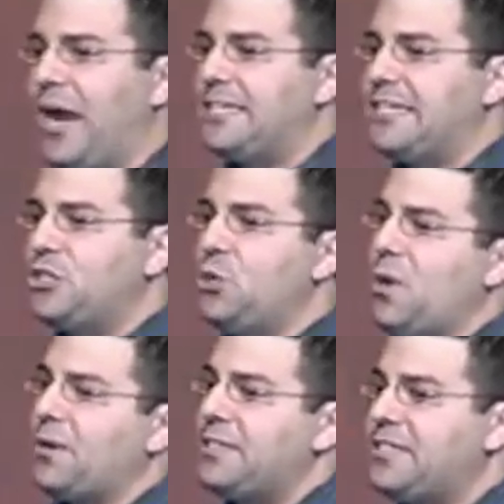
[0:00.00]
You guys get
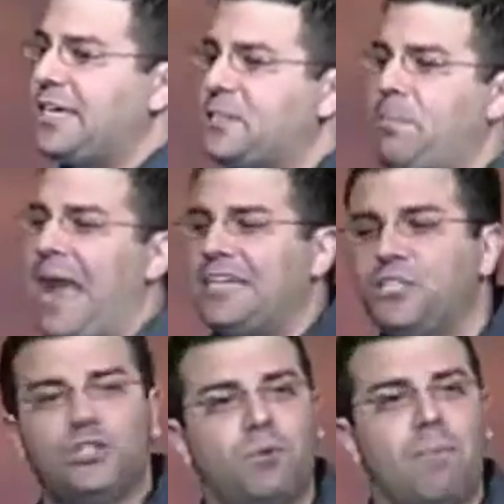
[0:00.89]
206
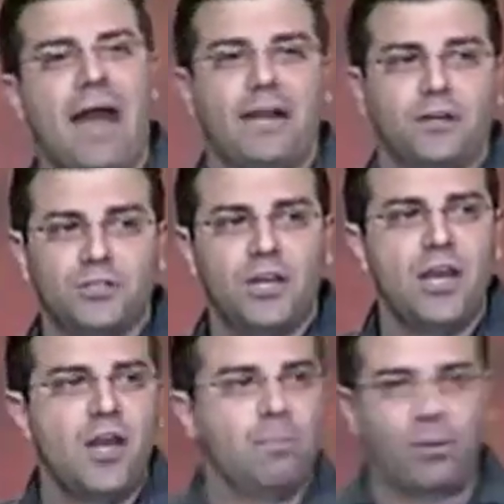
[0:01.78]
passenger miles
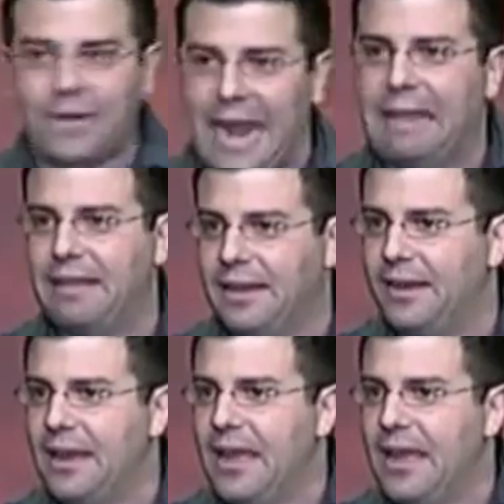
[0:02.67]
per gallon.